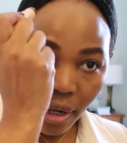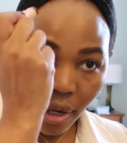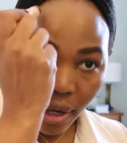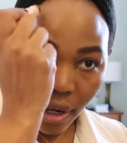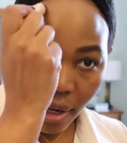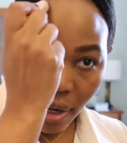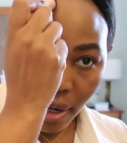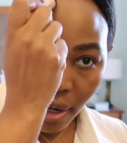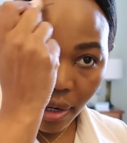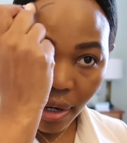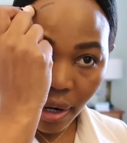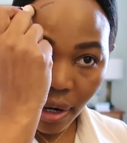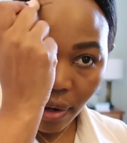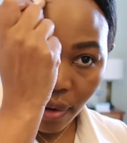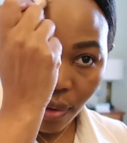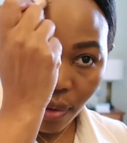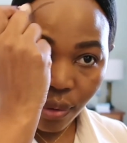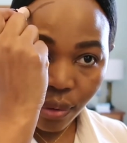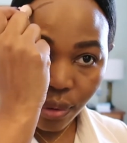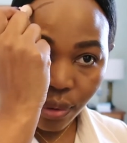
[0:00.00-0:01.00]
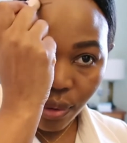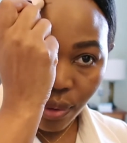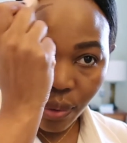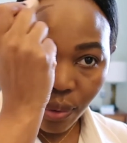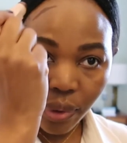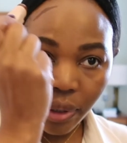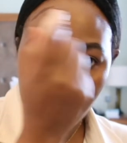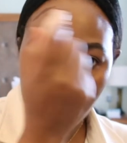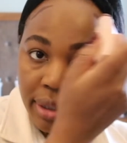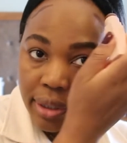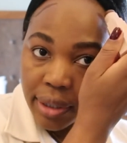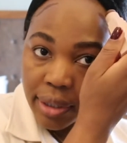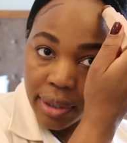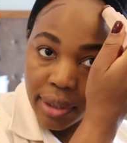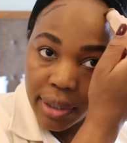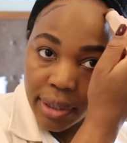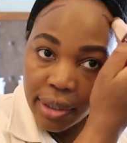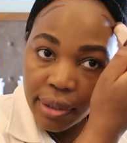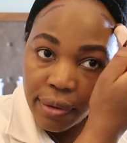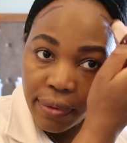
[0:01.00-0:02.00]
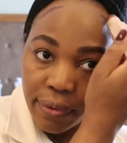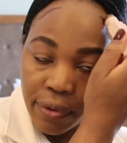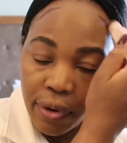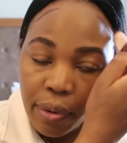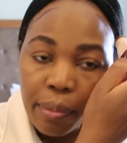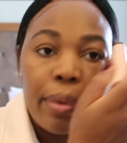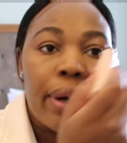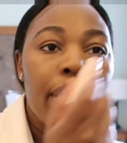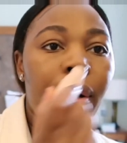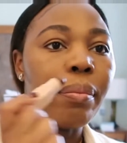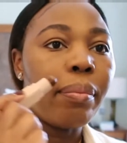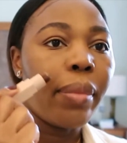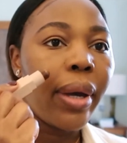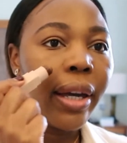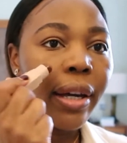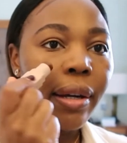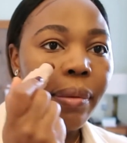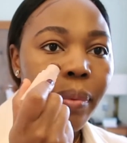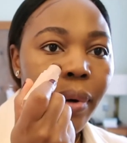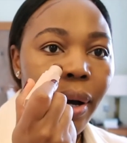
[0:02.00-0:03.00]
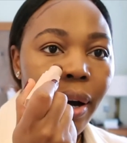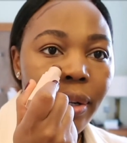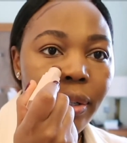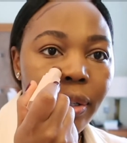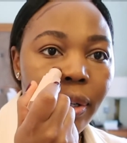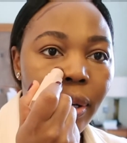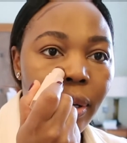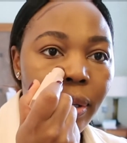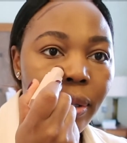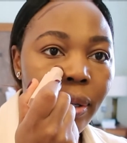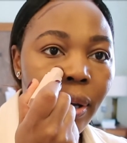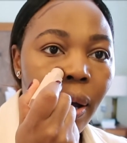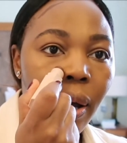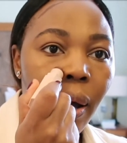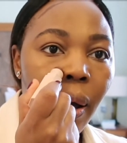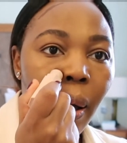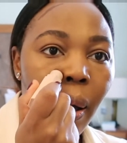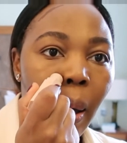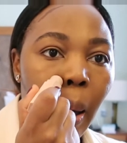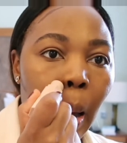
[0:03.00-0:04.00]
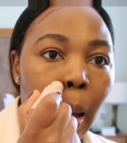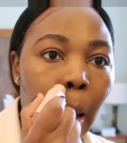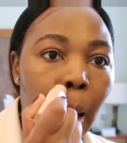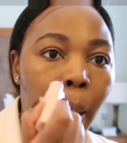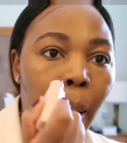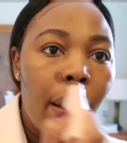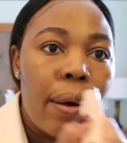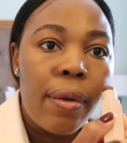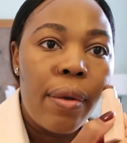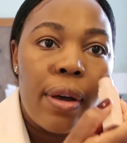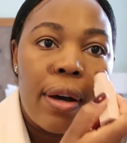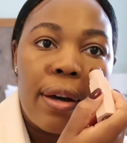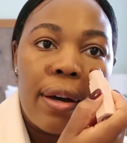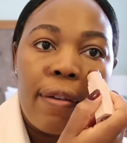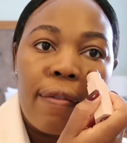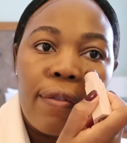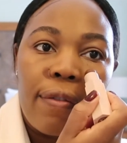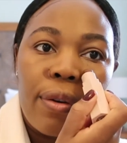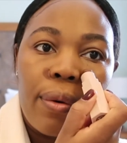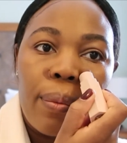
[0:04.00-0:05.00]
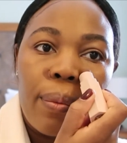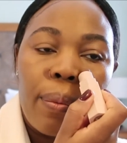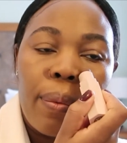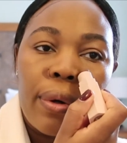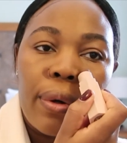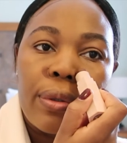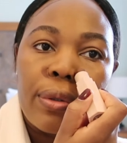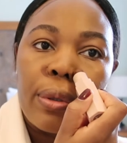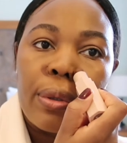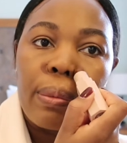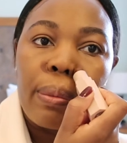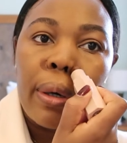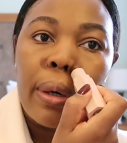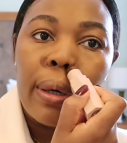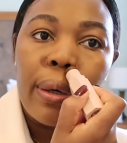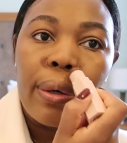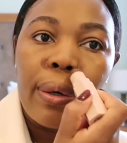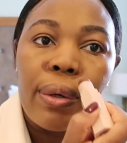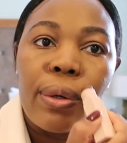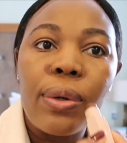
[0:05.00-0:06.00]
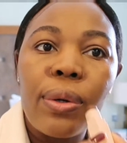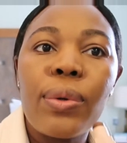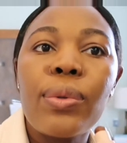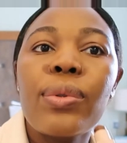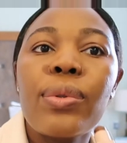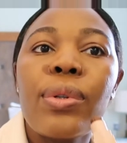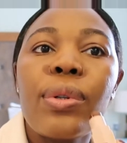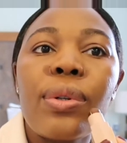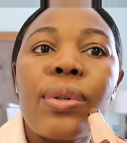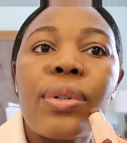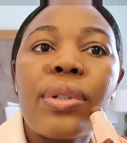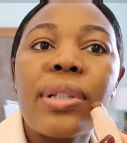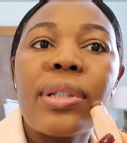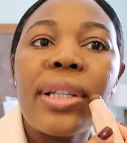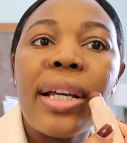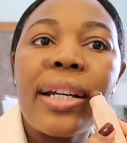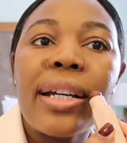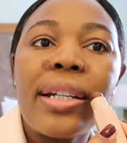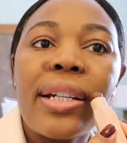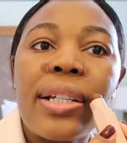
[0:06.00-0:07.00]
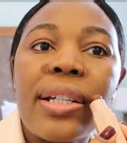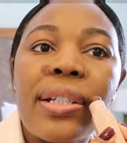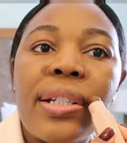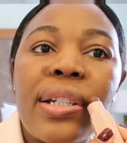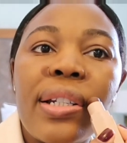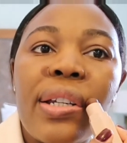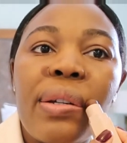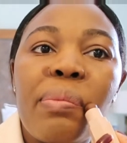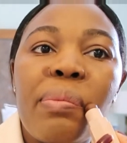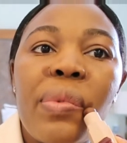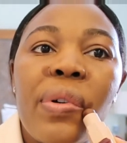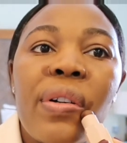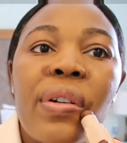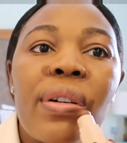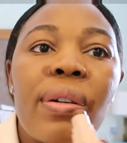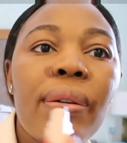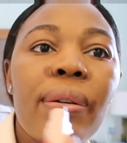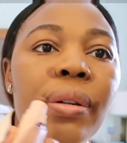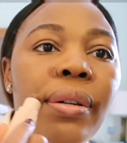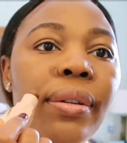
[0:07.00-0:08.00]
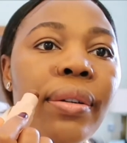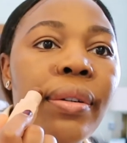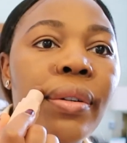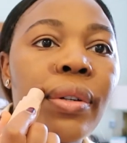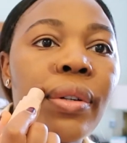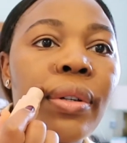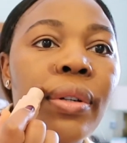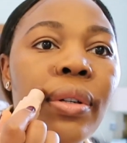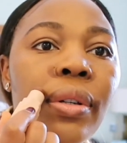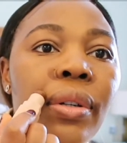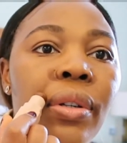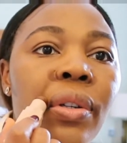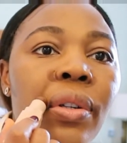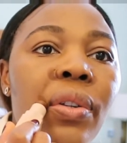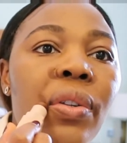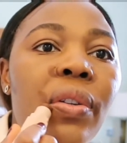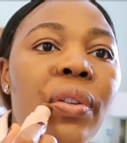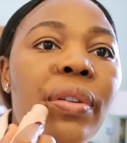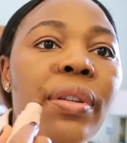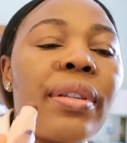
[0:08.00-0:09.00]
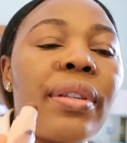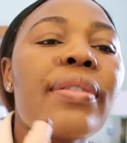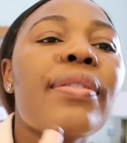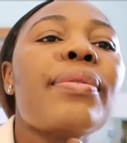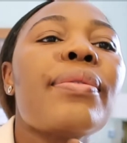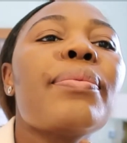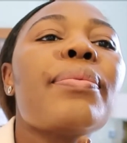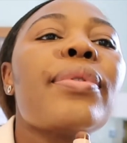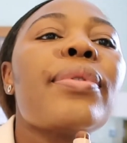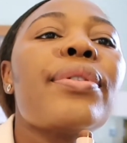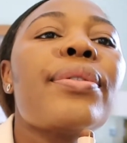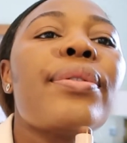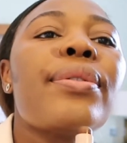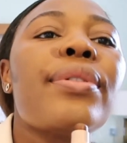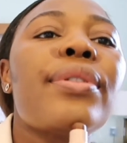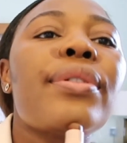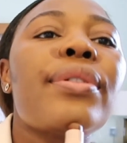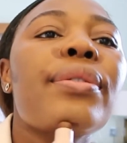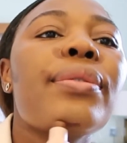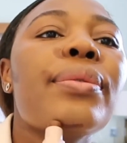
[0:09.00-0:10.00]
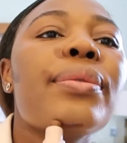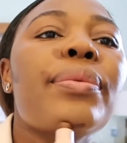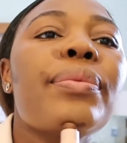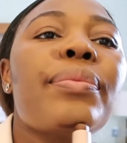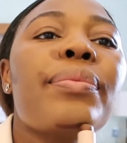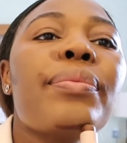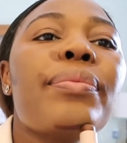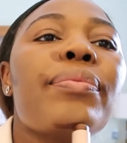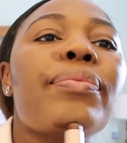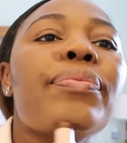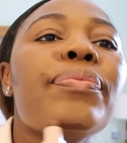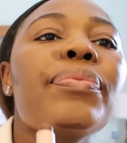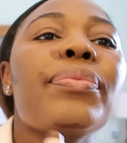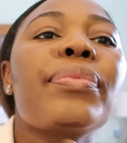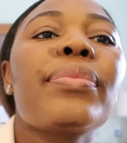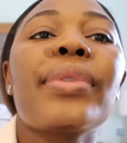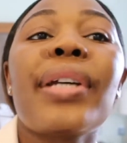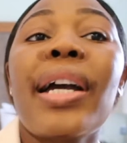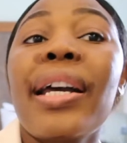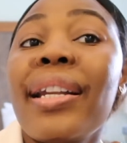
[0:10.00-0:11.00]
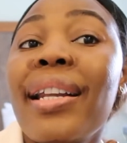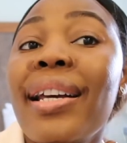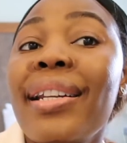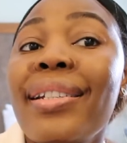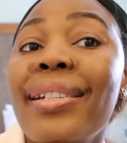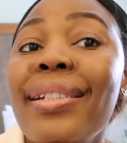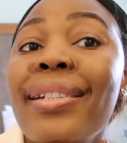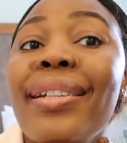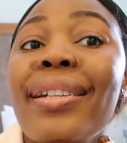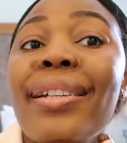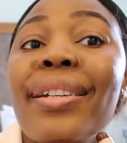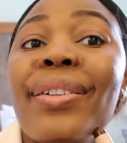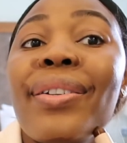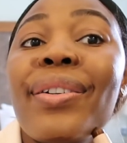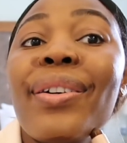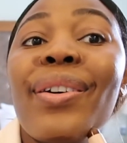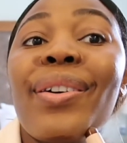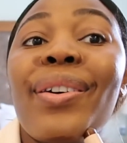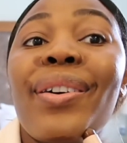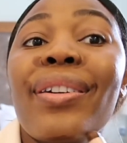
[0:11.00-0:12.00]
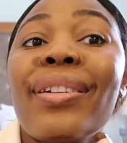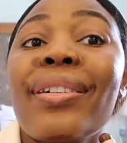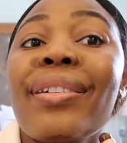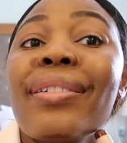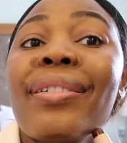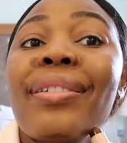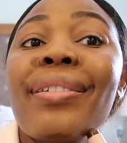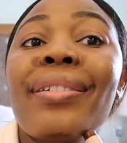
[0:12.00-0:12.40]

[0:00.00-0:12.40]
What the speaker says: And I also learned this from her makeup artist, that if you want to make your nose look slightly slimmer, this is what you do. I learned it here on